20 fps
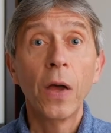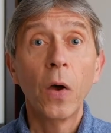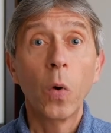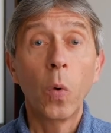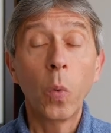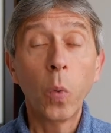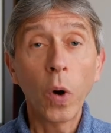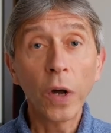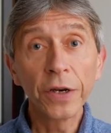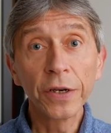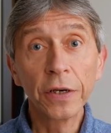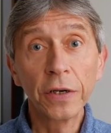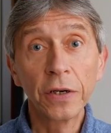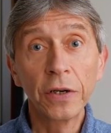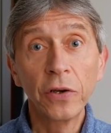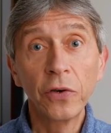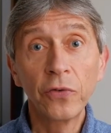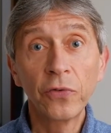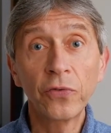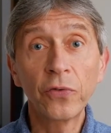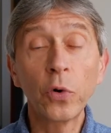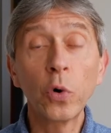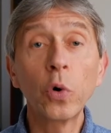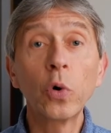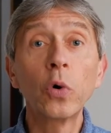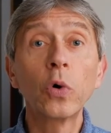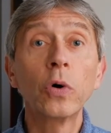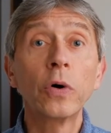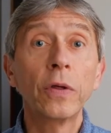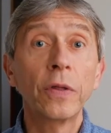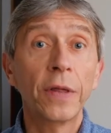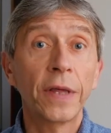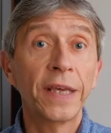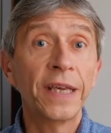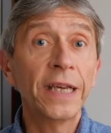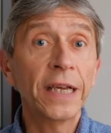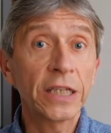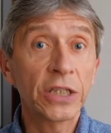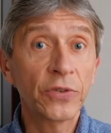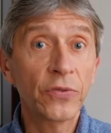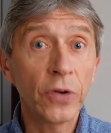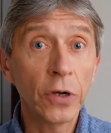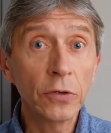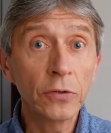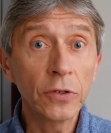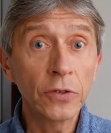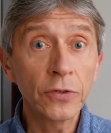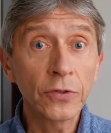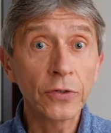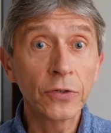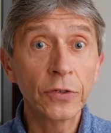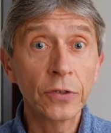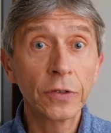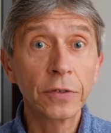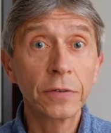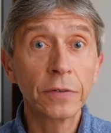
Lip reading: one for yes voters